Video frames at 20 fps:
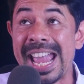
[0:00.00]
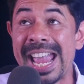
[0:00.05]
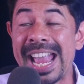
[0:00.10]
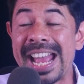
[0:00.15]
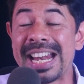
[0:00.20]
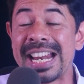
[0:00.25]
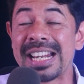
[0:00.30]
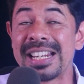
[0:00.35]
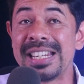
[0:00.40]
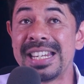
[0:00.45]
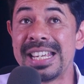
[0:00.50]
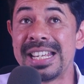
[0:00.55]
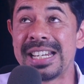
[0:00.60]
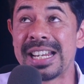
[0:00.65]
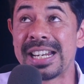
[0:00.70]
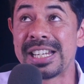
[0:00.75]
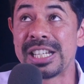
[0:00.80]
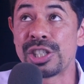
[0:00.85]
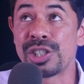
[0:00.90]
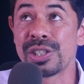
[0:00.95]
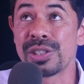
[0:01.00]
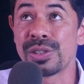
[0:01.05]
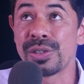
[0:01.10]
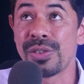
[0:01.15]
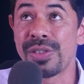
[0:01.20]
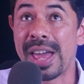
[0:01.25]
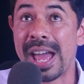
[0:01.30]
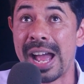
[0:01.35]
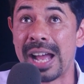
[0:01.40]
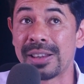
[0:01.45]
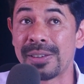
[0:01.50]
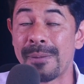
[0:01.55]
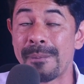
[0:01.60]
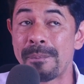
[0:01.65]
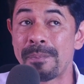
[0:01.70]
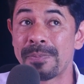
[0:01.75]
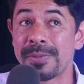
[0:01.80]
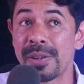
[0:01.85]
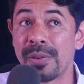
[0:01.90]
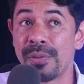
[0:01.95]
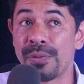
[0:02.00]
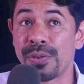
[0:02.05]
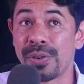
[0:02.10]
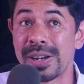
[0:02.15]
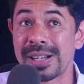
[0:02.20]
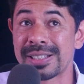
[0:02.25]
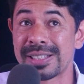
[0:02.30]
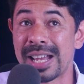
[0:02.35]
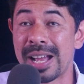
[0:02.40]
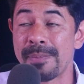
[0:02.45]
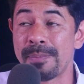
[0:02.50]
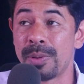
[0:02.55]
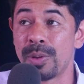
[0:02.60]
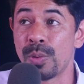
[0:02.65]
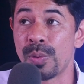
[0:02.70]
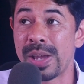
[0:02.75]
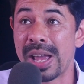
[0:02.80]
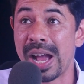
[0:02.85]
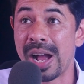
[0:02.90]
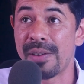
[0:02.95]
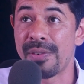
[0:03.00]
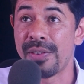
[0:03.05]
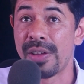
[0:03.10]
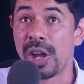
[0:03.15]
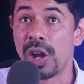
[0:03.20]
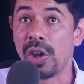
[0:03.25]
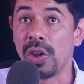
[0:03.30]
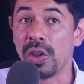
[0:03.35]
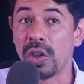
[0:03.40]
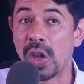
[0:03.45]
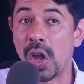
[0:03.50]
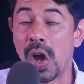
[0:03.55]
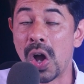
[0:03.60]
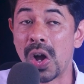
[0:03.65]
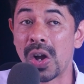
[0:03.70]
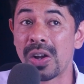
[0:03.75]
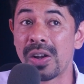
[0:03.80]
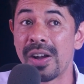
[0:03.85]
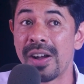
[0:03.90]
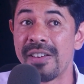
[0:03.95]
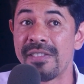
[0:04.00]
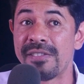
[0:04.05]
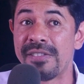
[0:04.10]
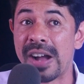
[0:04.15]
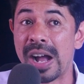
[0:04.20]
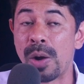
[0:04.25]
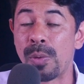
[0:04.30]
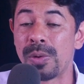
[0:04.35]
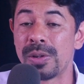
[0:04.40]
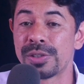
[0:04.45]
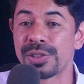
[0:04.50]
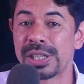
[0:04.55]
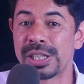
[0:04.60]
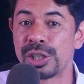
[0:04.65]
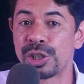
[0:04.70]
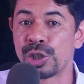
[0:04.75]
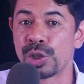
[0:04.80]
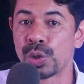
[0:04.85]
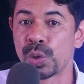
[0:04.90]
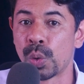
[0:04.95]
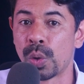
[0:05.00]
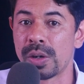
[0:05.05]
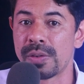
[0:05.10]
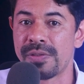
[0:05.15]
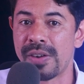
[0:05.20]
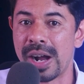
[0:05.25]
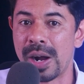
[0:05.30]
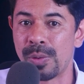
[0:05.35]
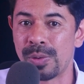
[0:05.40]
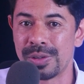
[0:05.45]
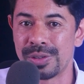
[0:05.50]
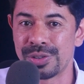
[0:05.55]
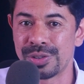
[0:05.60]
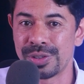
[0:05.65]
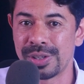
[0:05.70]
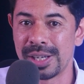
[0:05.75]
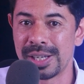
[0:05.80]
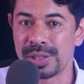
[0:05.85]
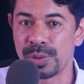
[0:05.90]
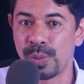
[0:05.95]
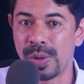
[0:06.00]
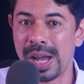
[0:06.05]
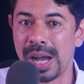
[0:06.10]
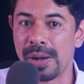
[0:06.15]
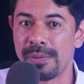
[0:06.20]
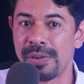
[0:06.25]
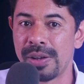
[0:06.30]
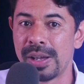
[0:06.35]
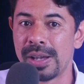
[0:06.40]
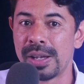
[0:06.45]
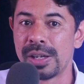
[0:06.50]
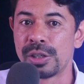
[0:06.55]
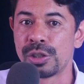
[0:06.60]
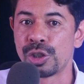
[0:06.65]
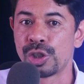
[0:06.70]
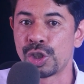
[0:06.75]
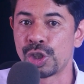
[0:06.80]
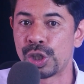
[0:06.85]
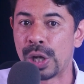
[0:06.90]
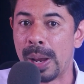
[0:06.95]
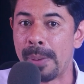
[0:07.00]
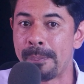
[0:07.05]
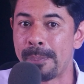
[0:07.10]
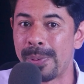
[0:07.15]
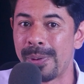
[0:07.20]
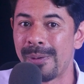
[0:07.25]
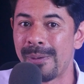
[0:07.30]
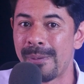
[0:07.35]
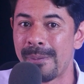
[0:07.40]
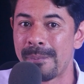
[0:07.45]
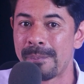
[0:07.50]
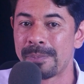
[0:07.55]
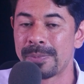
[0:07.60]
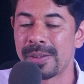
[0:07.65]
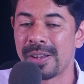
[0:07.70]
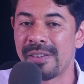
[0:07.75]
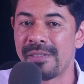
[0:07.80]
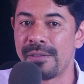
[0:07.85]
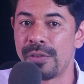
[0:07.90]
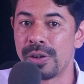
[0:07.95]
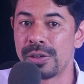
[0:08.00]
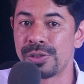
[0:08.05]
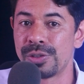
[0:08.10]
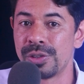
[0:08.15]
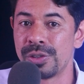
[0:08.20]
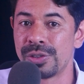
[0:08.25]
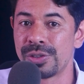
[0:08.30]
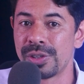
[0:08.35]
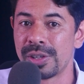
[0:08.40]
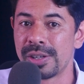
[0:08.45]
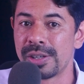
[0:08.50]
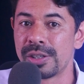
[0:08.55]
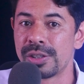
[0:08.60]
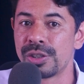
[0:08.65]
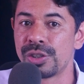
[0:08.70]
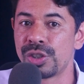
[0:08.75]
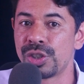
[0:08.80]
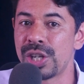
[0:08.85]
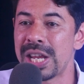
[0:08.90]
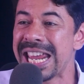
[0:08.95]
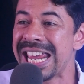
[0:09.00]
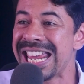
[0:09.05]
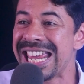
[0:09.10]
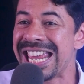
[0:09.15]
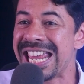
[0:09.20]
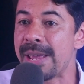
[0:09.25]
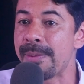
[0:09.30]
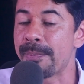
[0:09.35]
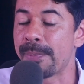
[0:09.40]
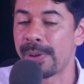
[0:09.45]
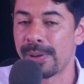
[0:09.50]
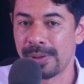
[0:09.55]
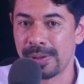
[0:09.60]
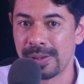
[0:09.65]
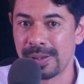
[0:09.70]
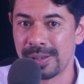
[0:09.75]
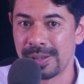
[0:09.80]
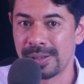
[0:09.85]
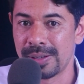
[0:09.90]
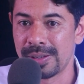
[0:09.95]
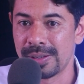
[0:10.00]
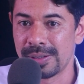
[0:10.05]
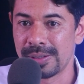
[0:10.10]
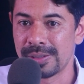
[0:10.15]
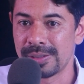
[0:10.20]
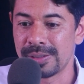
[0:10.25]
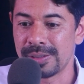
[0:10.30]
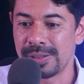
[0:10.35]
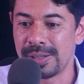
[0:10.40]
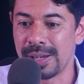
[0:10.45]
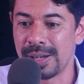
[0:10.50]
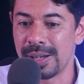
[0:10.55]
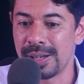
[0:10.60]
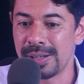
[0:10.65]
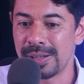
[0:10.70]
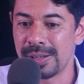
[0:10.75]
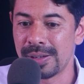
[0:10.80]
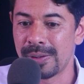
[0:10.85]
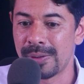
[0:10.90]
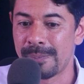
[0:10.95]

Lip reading: In addition to that, for example, we have long vowels and short vowels. Yes, we have ship versus sheep. Yeah.